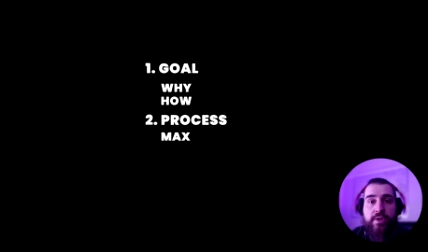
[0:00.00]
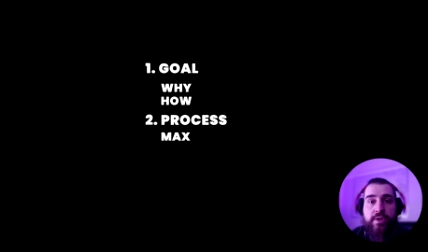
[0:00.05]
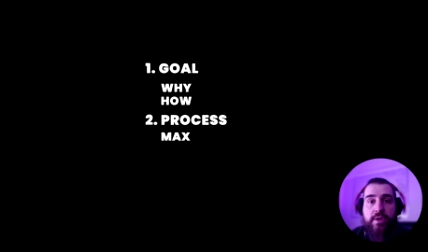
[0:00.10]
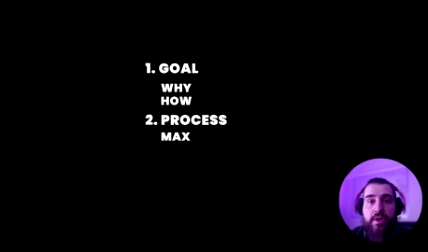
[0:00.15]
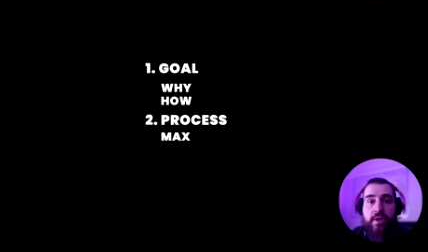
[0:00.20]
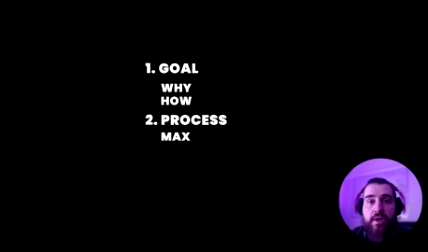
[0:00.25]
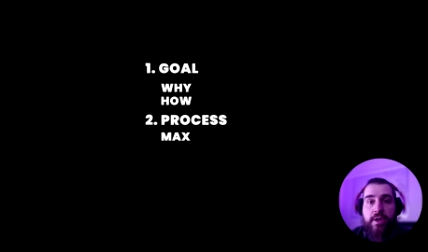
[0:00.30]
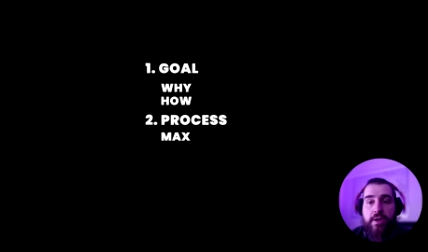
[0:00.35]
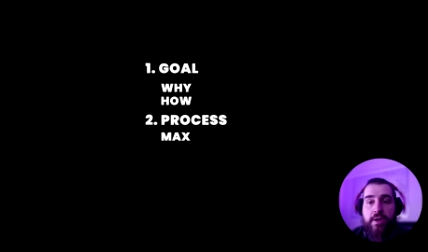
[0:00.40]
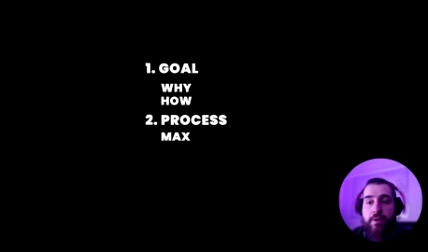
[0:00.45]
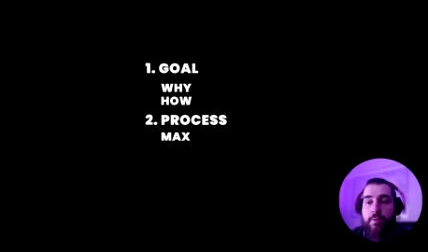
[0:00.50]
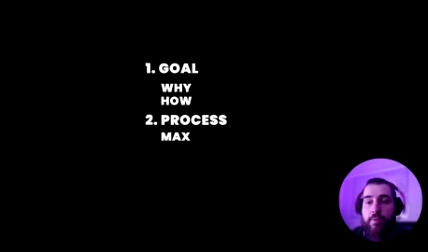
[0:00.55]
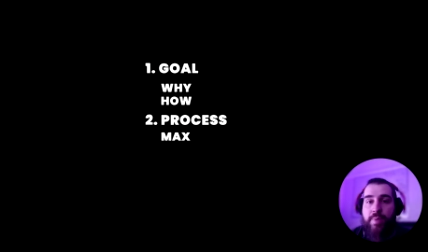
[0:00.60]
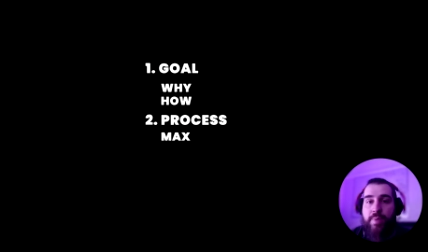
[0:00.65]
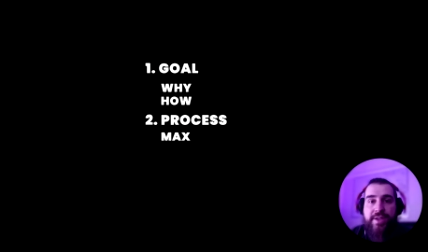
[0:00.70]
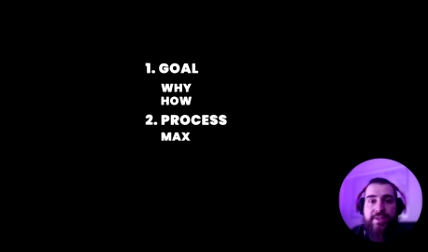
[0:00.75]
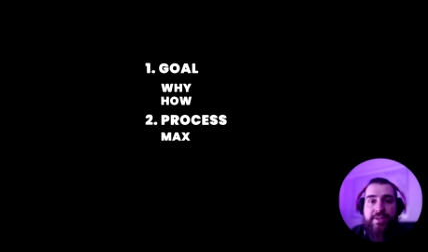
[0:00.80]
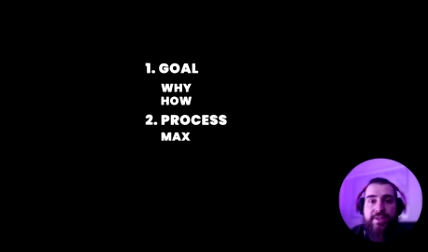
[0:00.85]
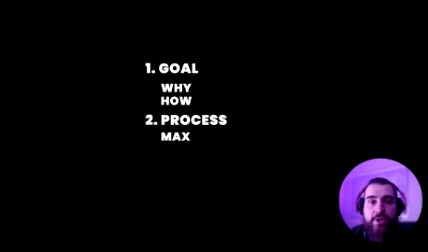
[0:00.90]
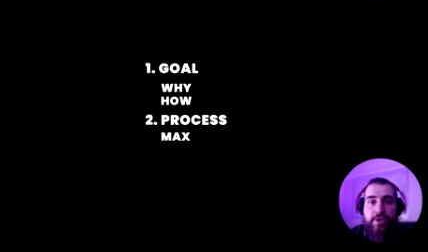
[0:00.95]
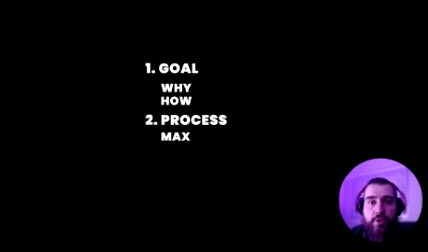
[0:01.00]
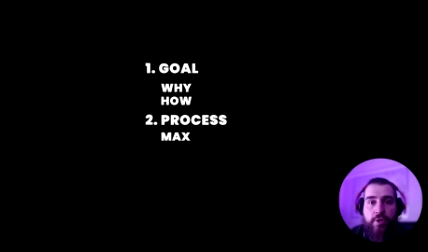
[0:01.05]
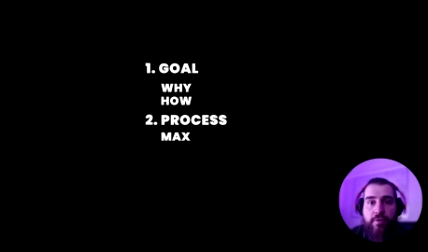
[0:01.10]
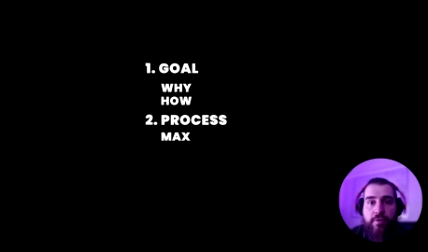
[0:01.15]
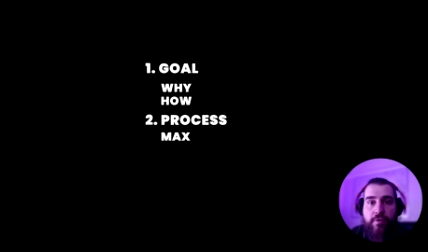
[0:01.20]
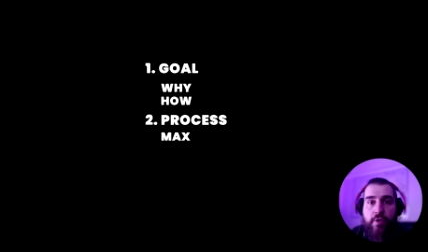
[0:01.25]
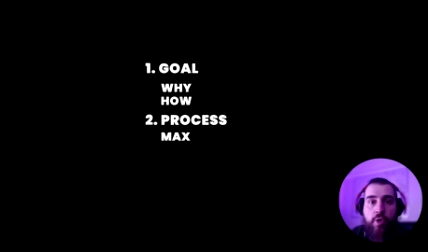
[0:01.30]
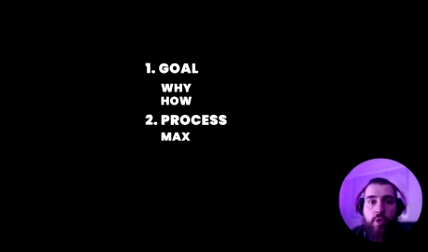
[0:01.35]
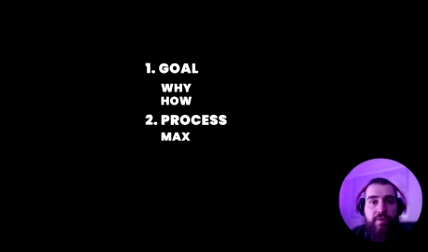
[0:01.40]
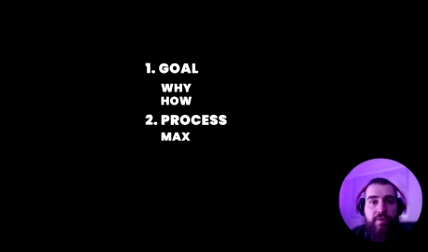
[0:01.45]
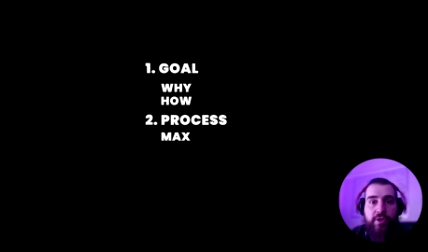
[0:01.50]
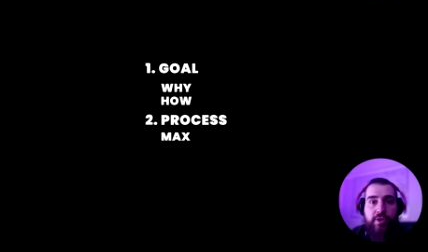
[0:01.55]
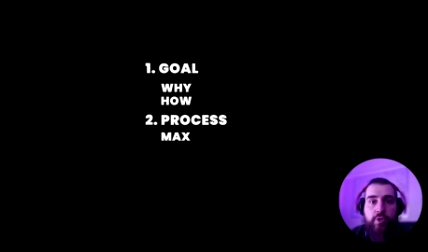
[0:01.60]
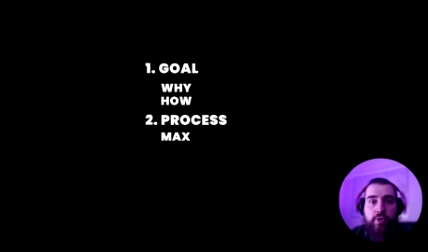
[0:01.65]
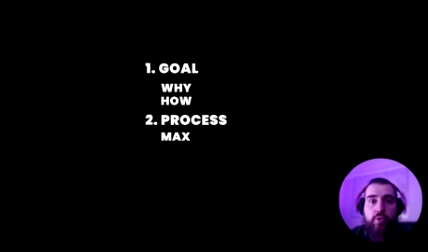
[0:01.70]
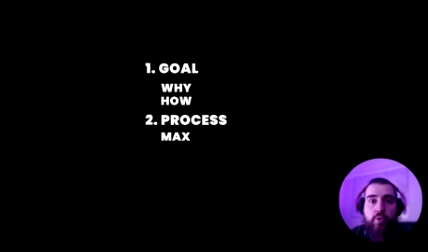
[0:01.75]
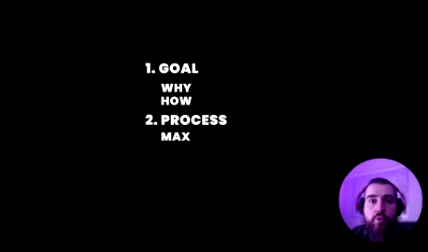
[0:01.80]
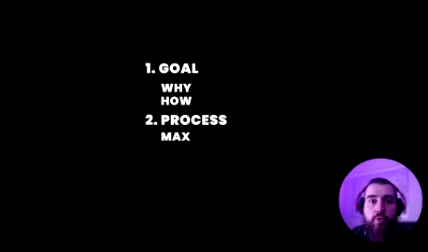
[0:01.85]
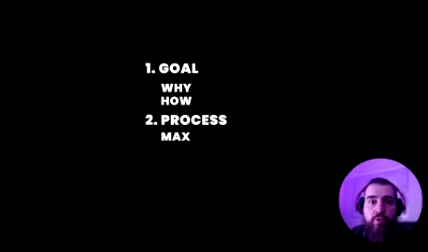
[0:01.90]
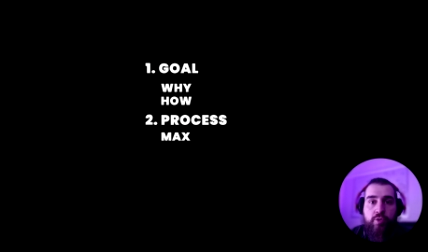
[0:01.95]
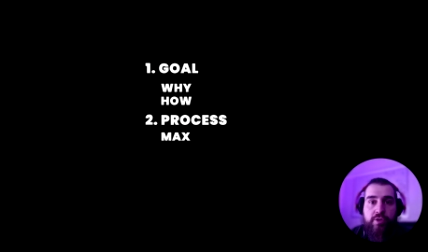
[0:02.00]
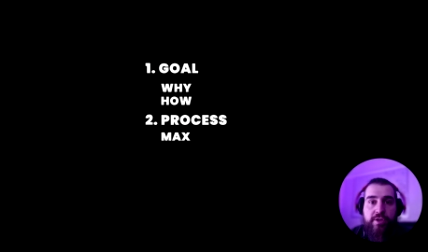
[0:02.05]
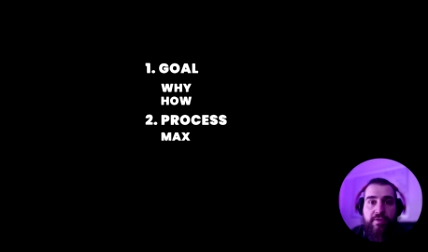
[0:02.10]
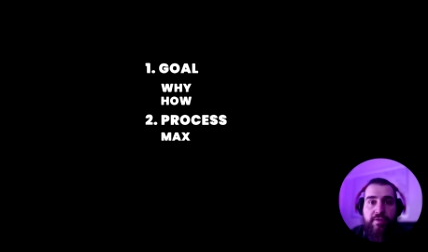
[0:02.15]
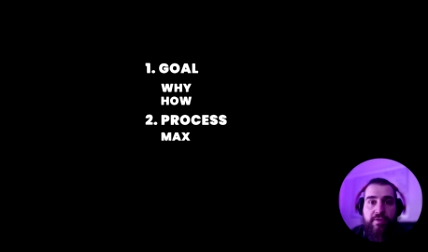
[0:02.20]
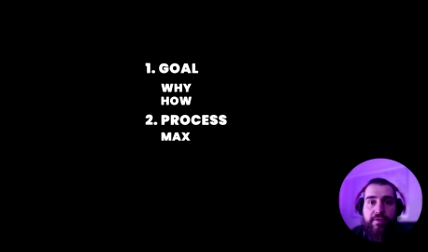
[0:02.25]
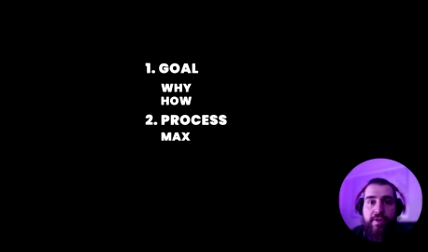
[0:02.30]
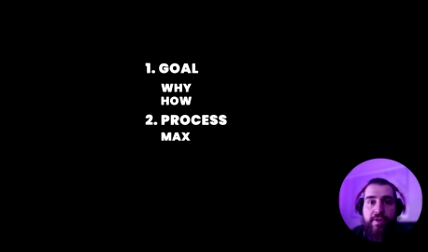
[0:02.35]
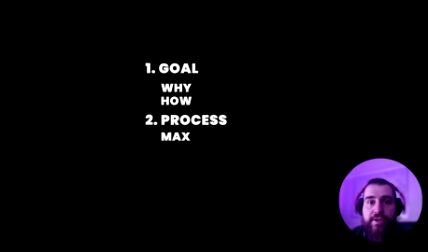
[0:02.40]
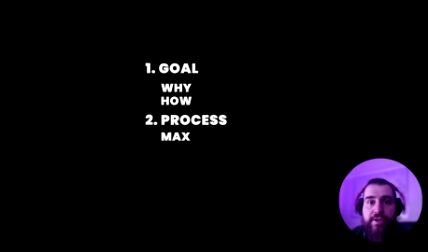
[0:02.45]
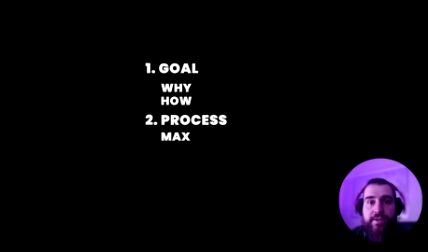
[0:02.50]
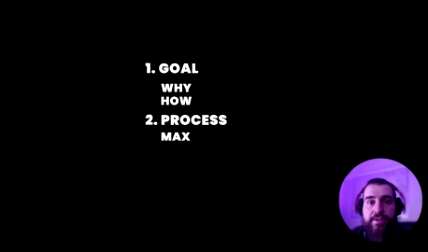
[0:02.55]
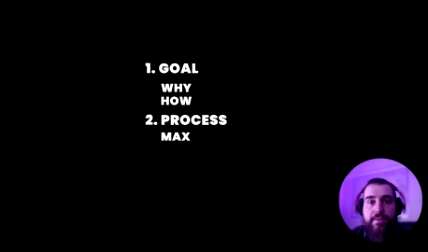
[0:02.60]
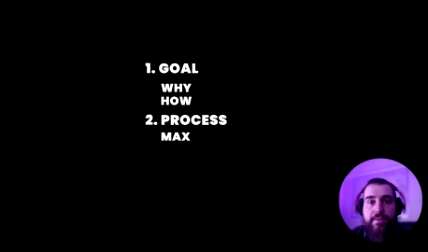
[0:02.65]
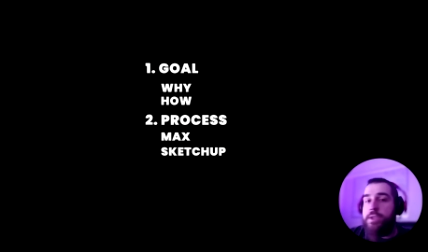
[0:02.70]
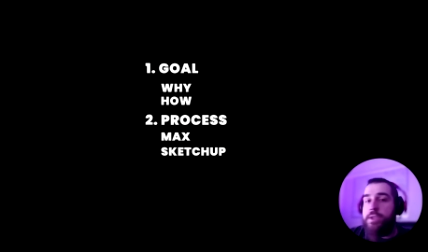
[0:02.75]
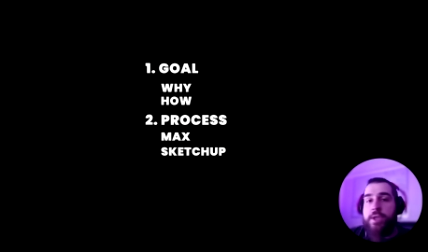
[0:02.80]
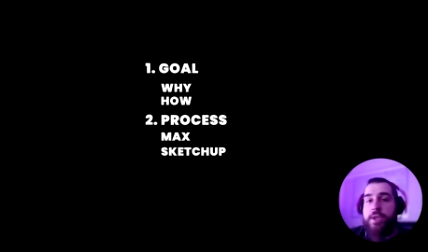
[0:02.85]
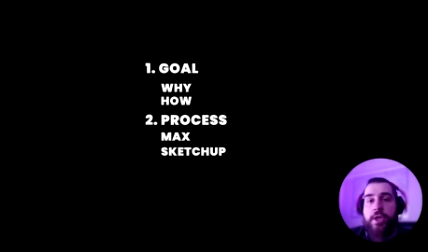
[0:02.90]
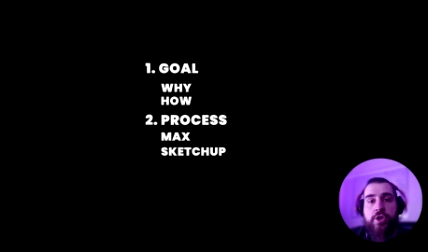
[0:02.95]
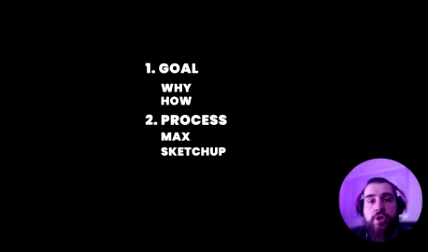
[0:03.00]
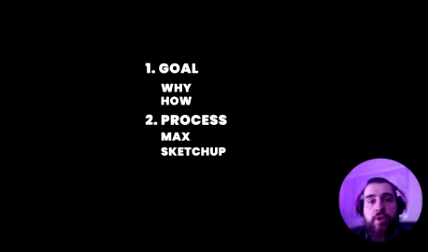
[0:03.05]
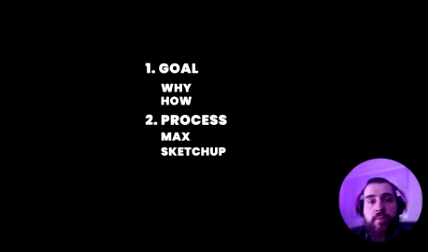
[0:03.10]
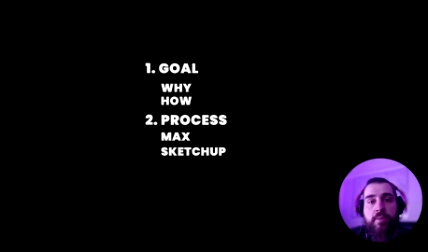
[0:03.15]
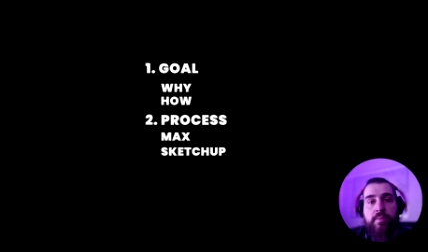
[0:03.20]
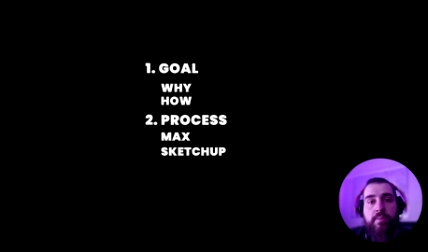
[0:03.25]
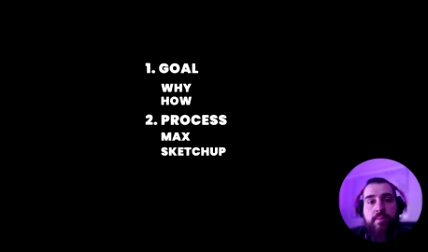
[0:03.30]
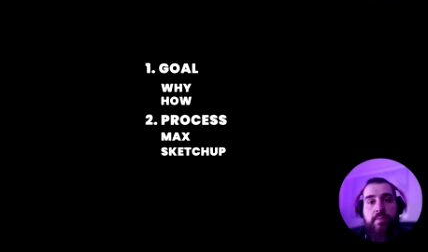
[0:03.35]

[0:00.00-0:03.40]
the complexity of all the tools and things. SketchUp.